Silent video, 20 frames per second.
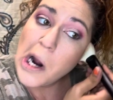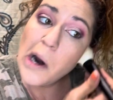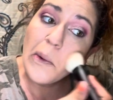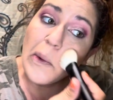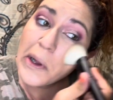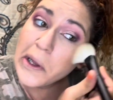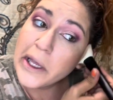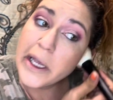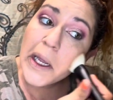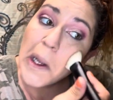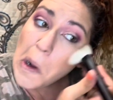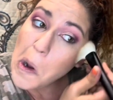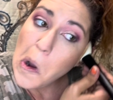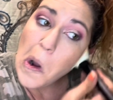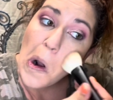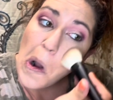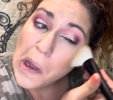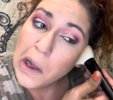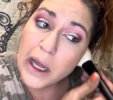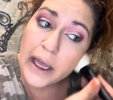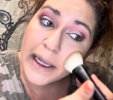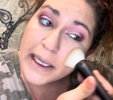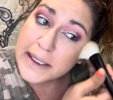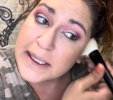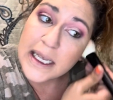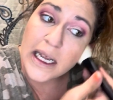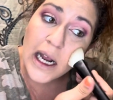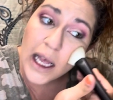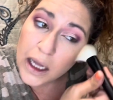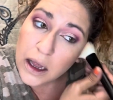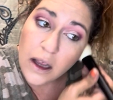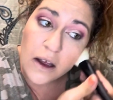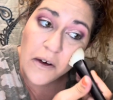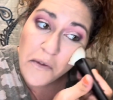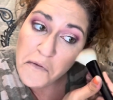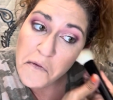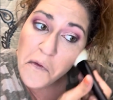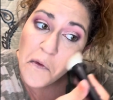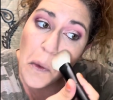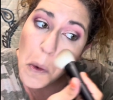I really, like I said, I
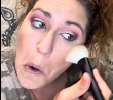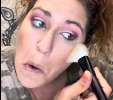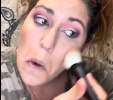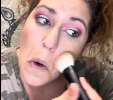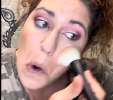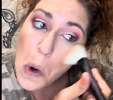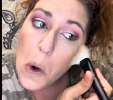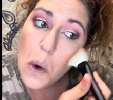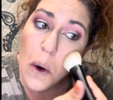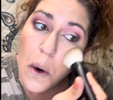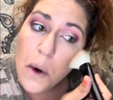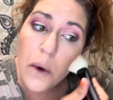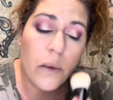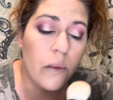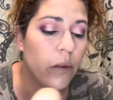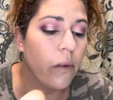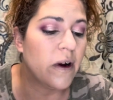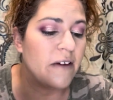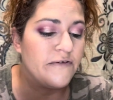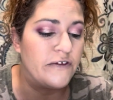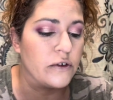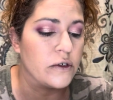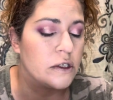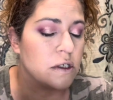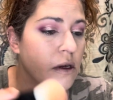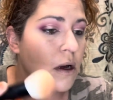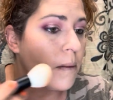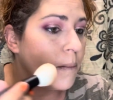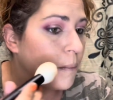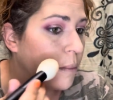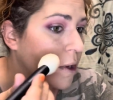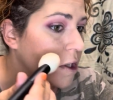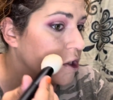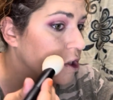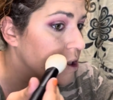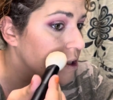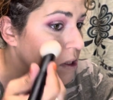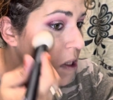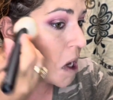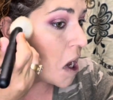love Rephr's
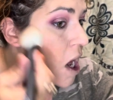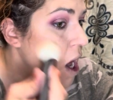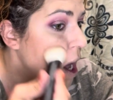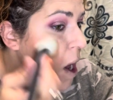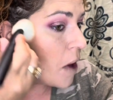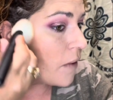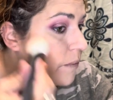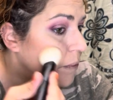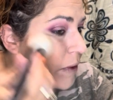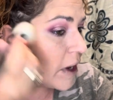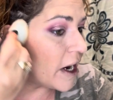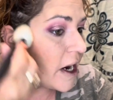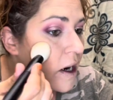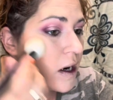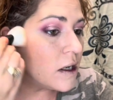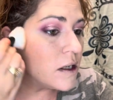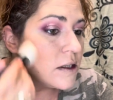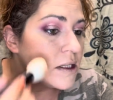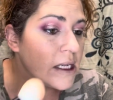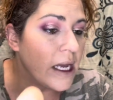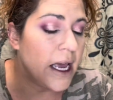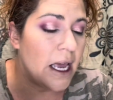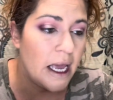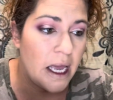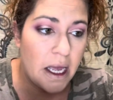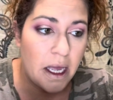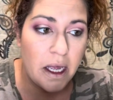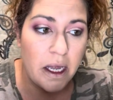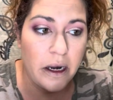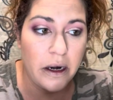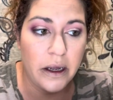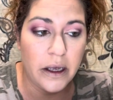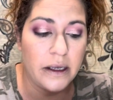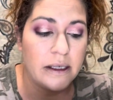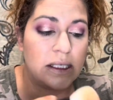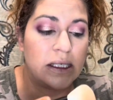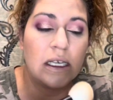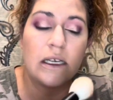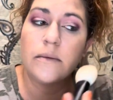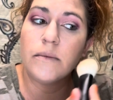brushes theirs and
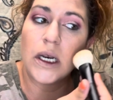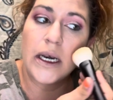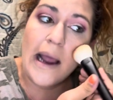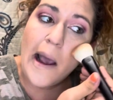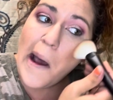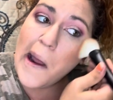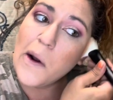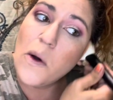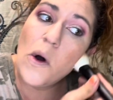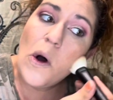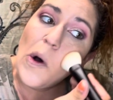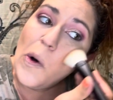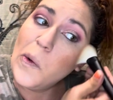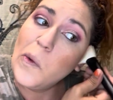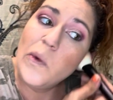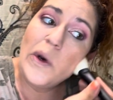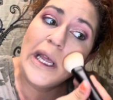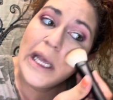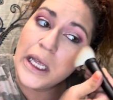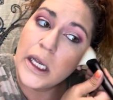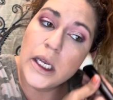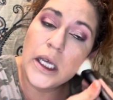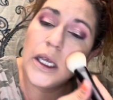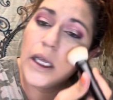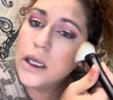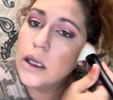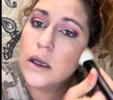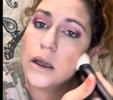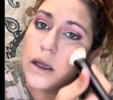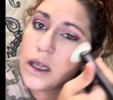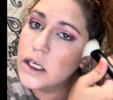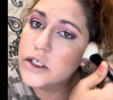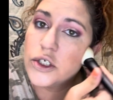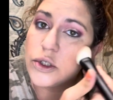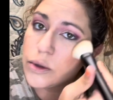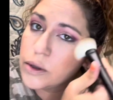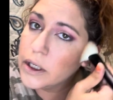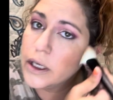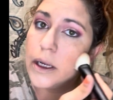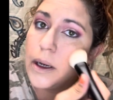sigma now i don't own any
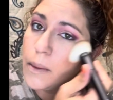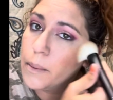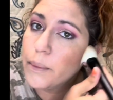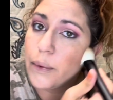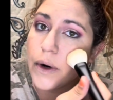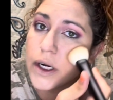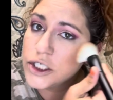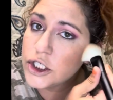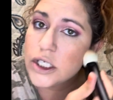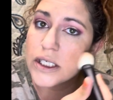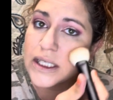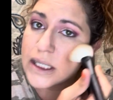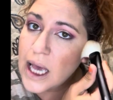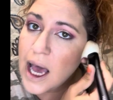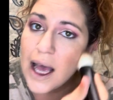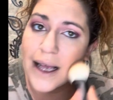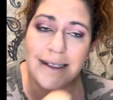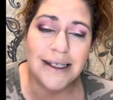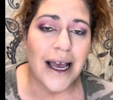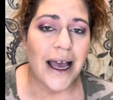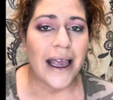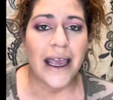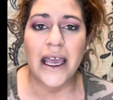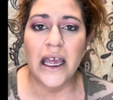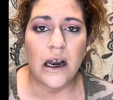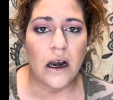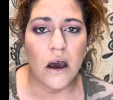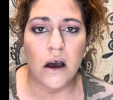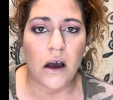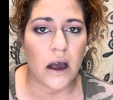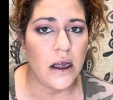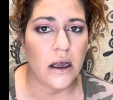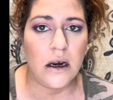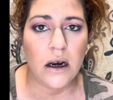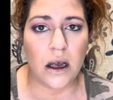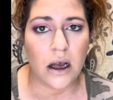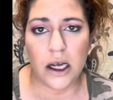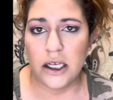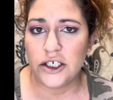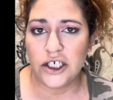luxury brushes guys i cannot
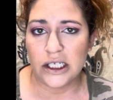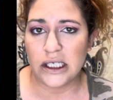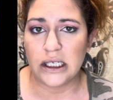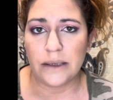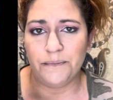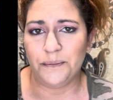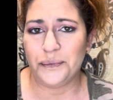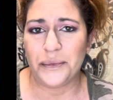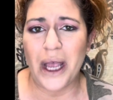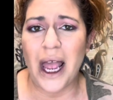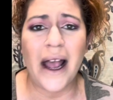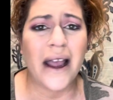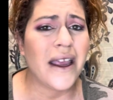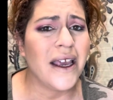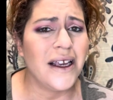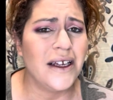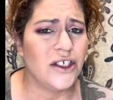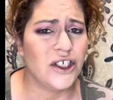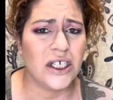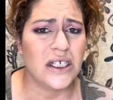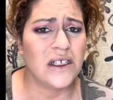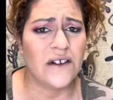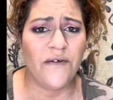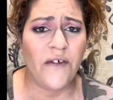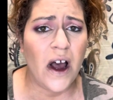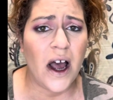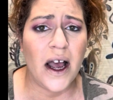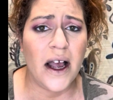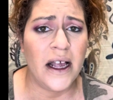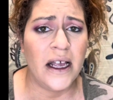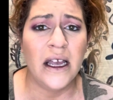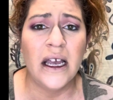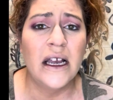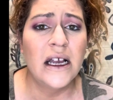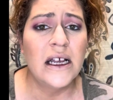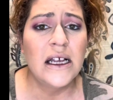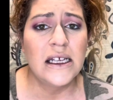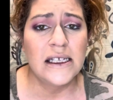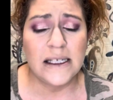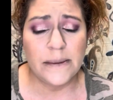i just I can't justify
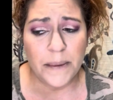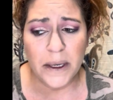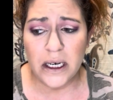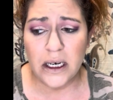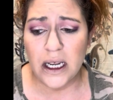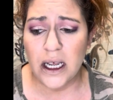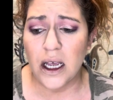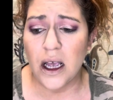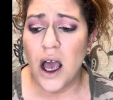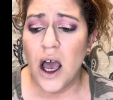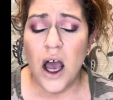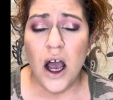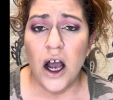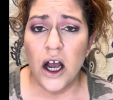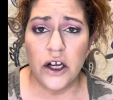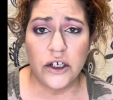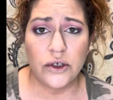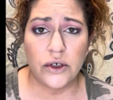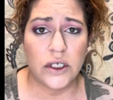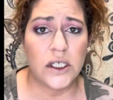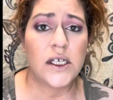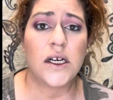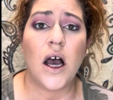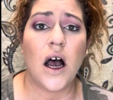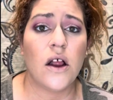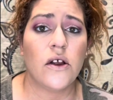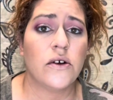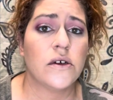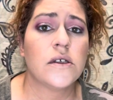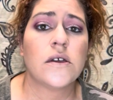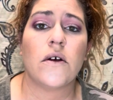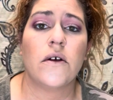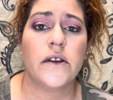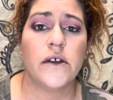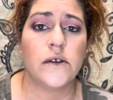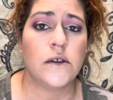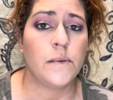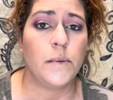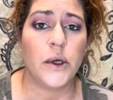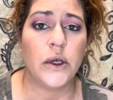spending hundreds of dollars on
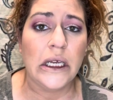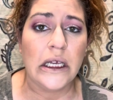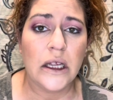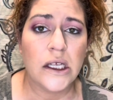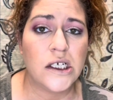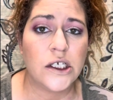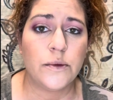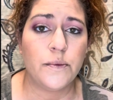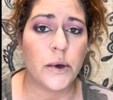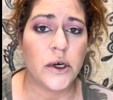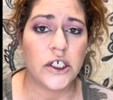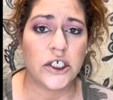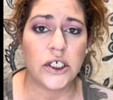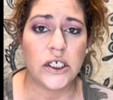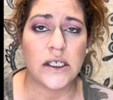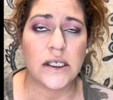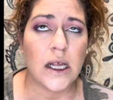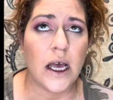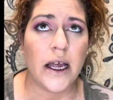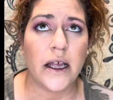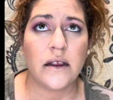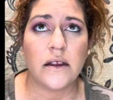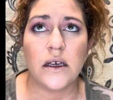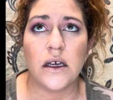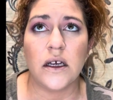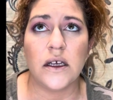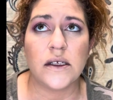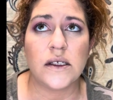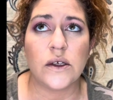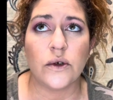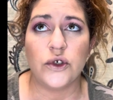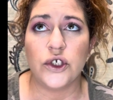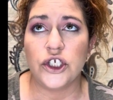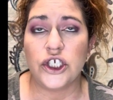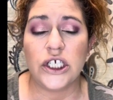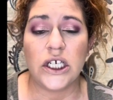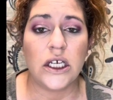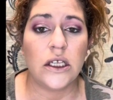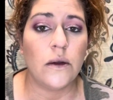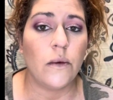those beautylish brushes like the Sonia
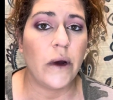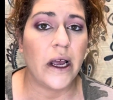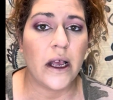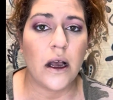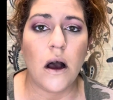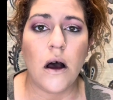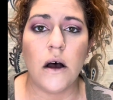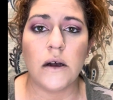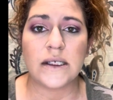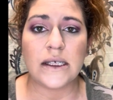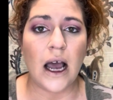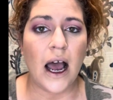G and the Wayne Goss.